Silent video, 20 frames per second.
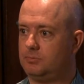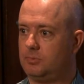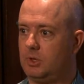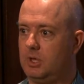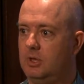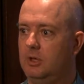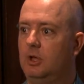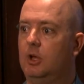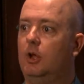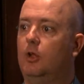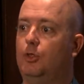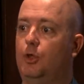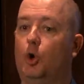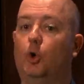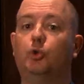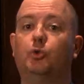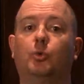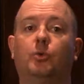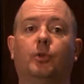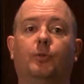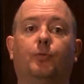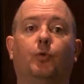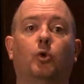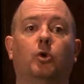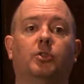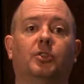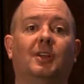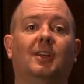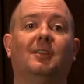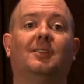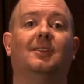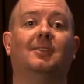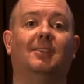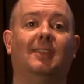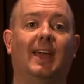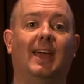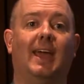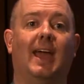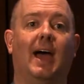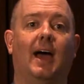Okay? Those were the 4 things that
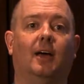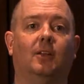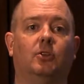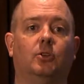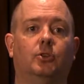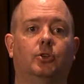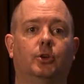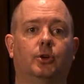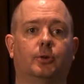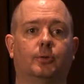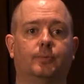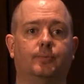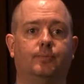they had to do.